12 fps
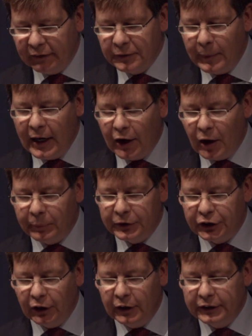gives me an
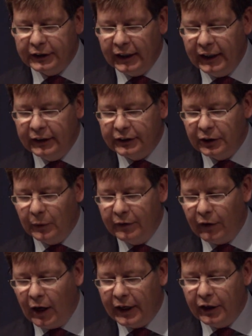opportunity to
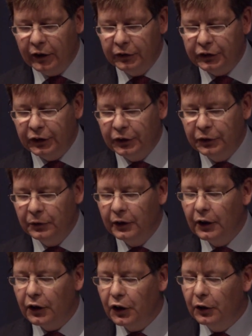invite you to
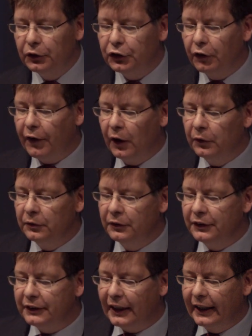use your
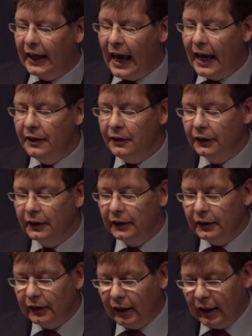phones again.
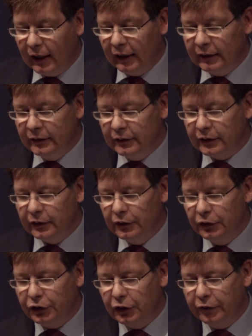And
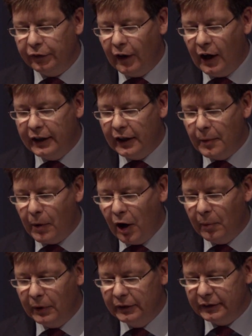you should find in a
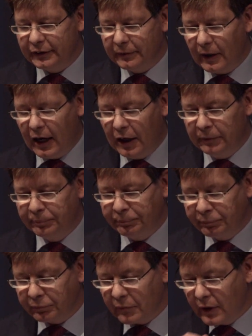moment
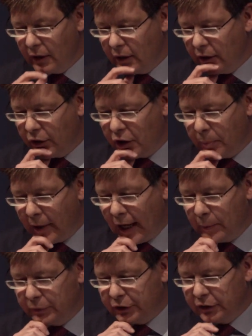that you'll be
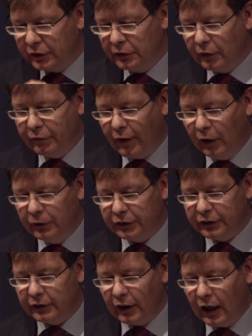able to vote